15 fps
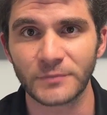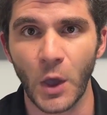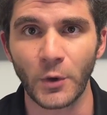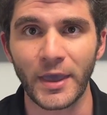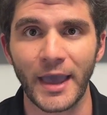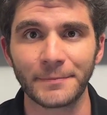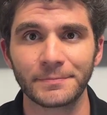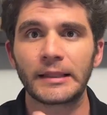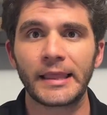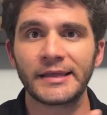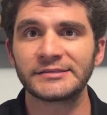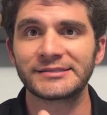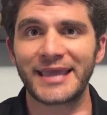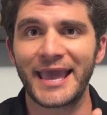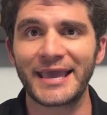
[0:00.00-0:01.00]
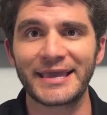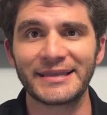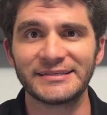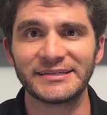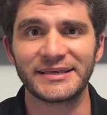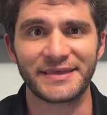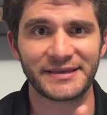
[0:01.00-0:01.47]
Okay, let's get
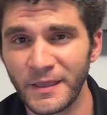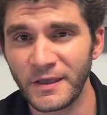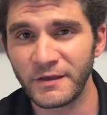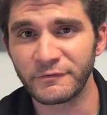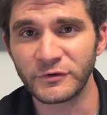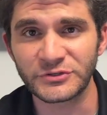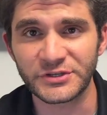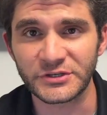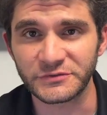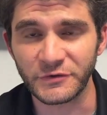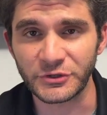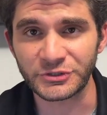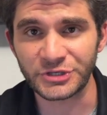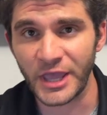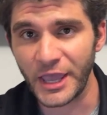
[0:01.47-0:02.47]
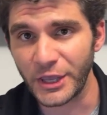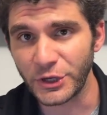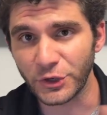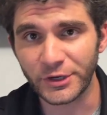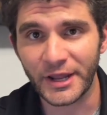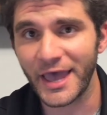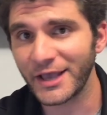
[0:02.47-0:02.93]
into this. First things first,
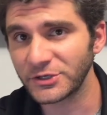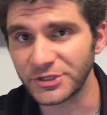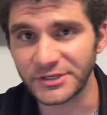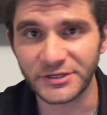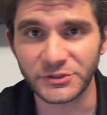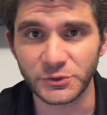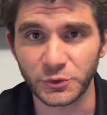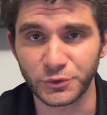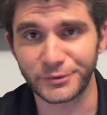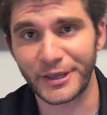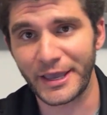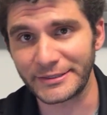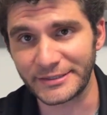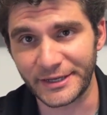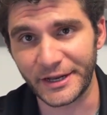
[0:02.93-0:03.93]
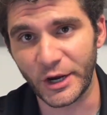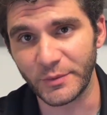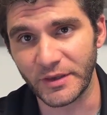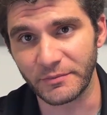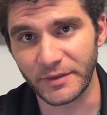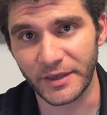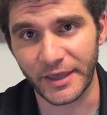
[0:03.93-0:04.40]
you're gonna actually need to create an
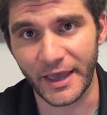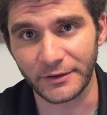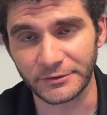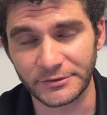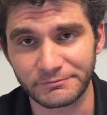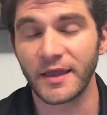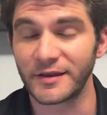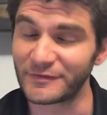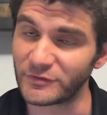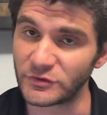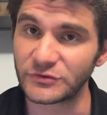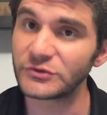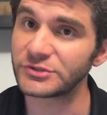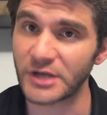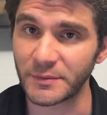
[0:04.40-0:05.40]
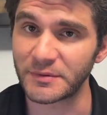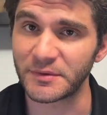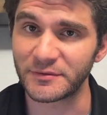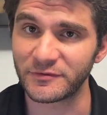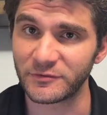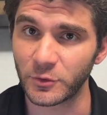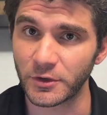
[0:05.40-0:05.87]
Airbnb account. And if you've used Airbnb
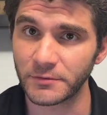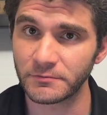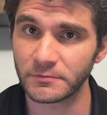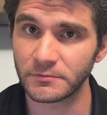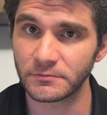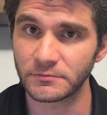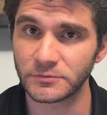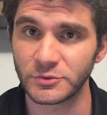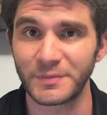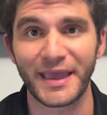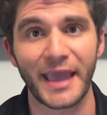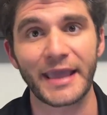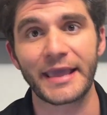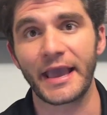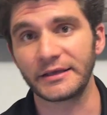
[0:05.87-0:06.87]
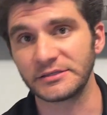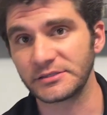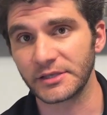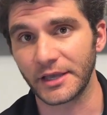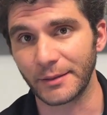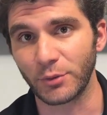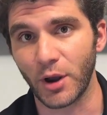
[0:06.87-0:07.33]
before, to be a guest
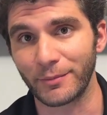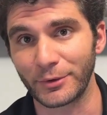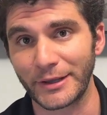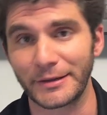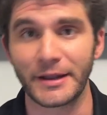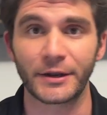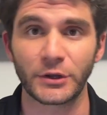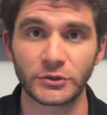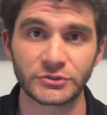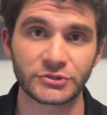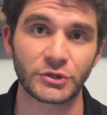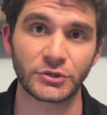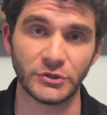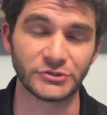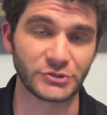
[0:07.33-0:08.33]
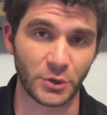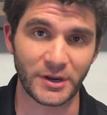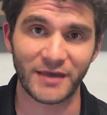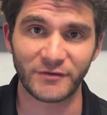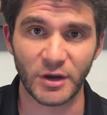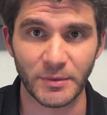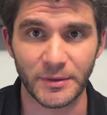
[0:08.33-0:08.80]
in a property and not a host, good news, you already
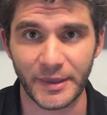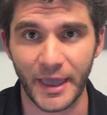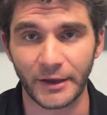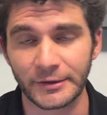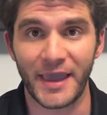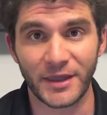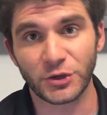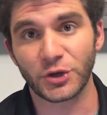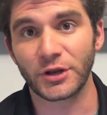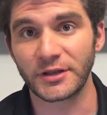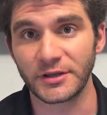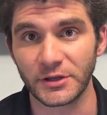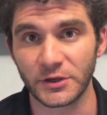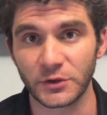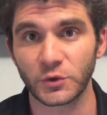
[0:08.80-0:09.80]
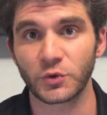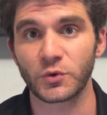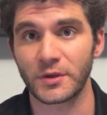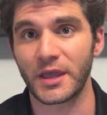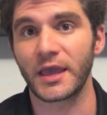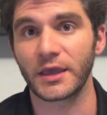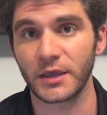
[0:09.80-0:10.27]
have an Airbnb account, and you're gonna need to
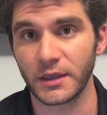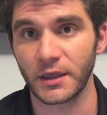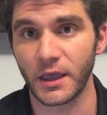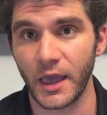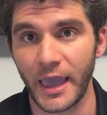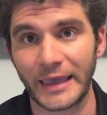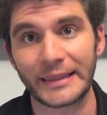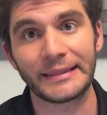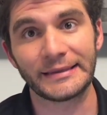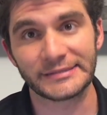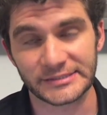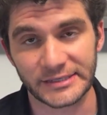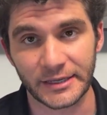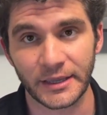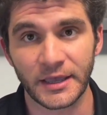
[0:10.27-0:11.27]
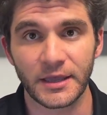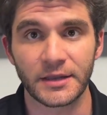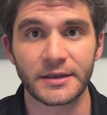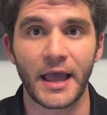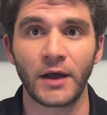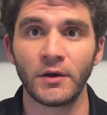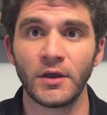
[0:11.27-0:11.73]
create a listing.
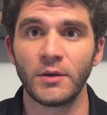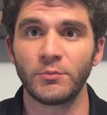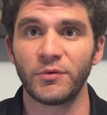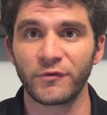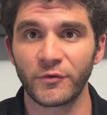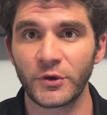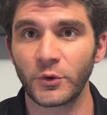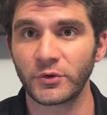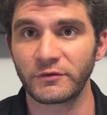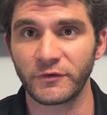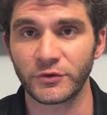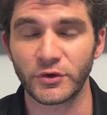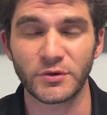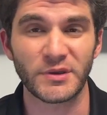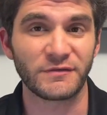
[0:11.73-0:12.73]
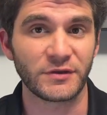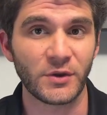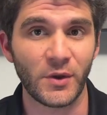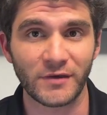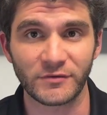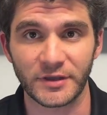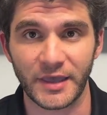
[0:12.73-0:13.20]
Now, before we go any further, if you don't
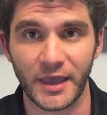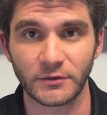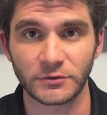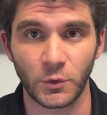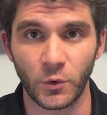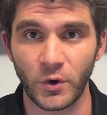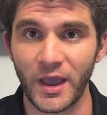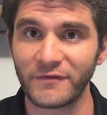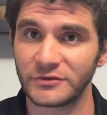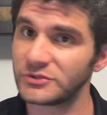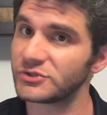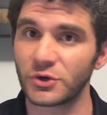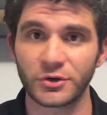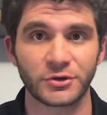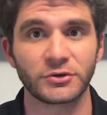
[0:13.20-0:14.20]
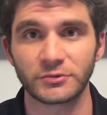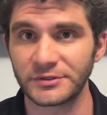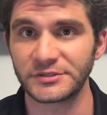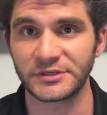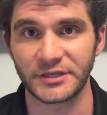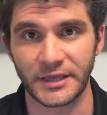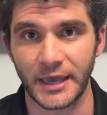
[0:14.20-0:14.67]
have an account or haven't started your
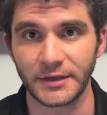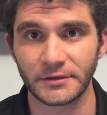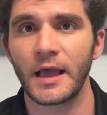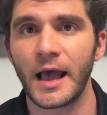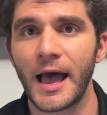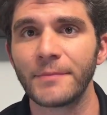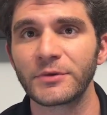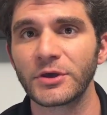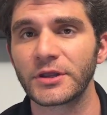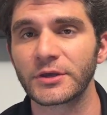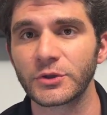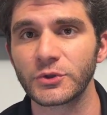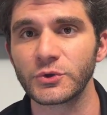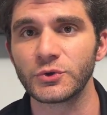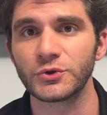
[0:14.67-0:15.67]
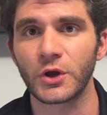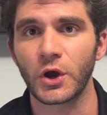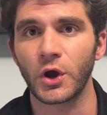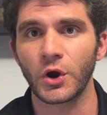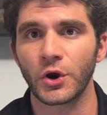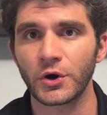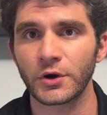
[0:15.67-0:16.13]
listing yet, I'm gonna include
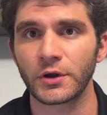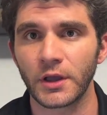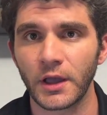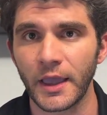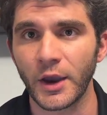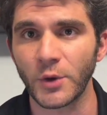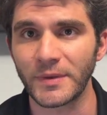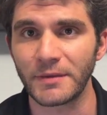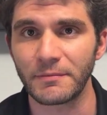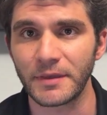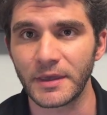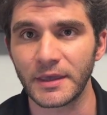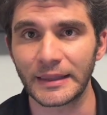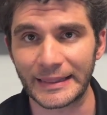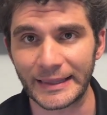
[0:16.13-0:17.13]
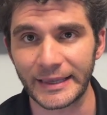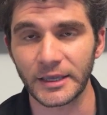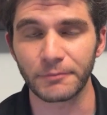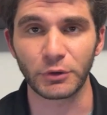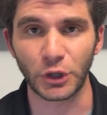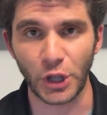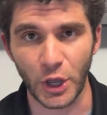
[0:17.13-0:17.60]
our Airbnb link
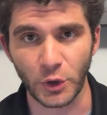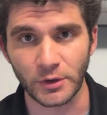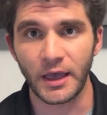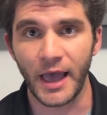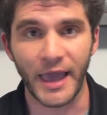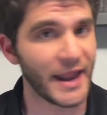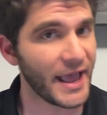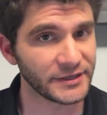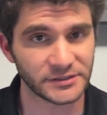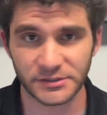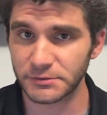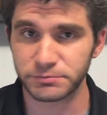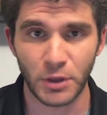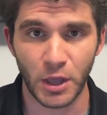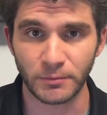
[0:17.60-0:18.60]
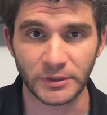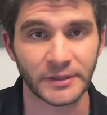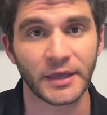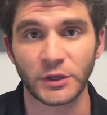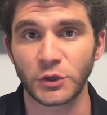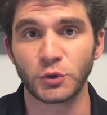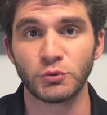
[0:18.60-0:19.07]
below. I'd ask humbly
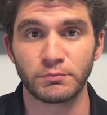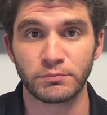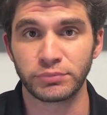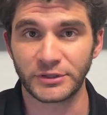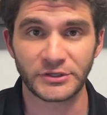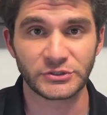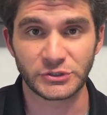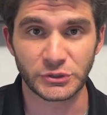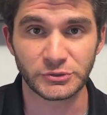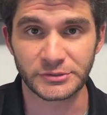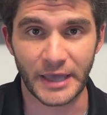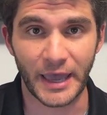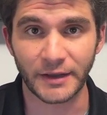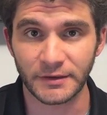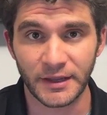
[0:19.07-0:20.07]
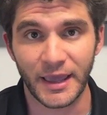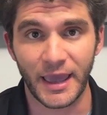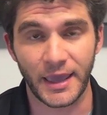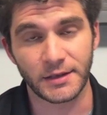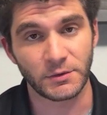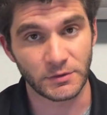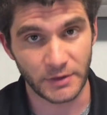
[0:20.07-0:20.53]
that you please use that.
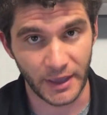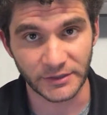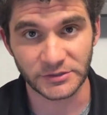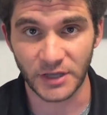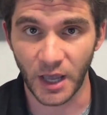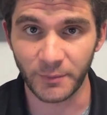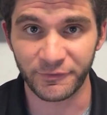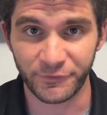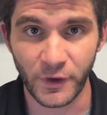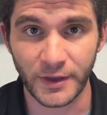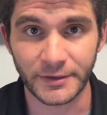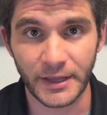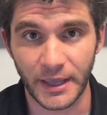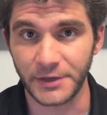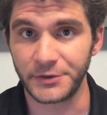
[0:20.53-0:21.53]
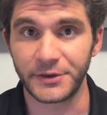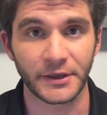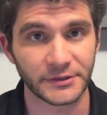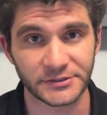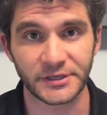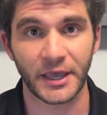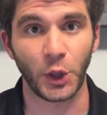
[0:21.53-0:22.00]
And yes, upfront, it
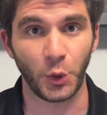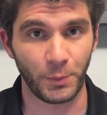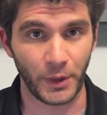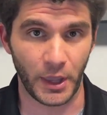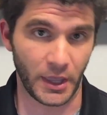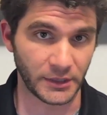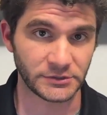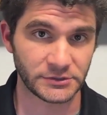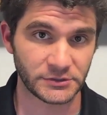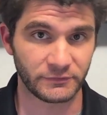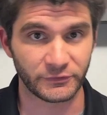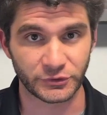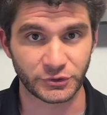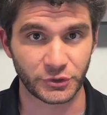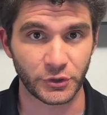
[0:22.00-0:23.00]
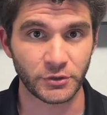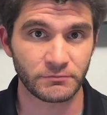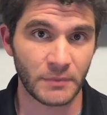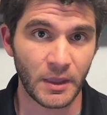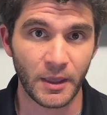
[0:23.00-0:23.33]
does help us for sure.